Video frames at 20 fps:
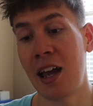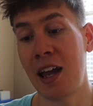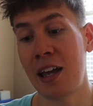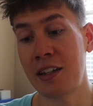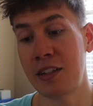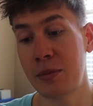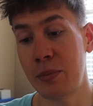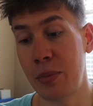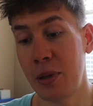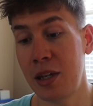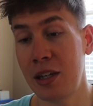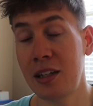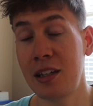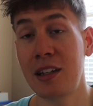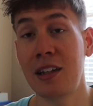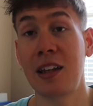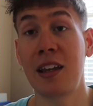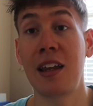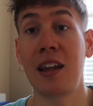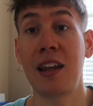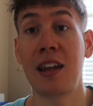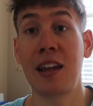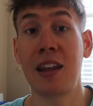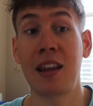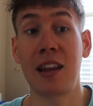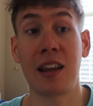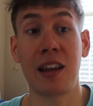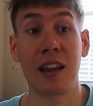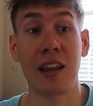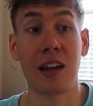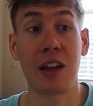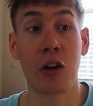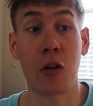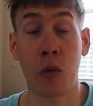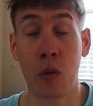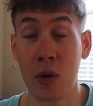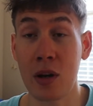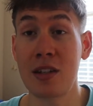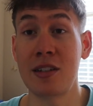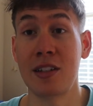has been
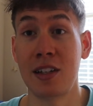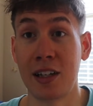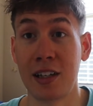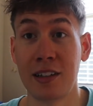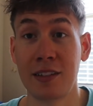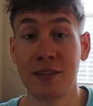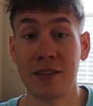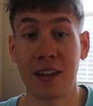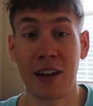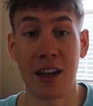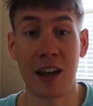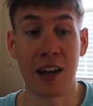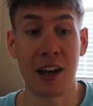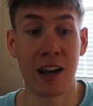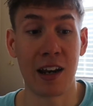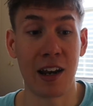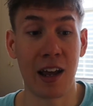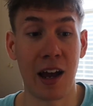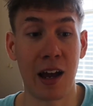crazy. And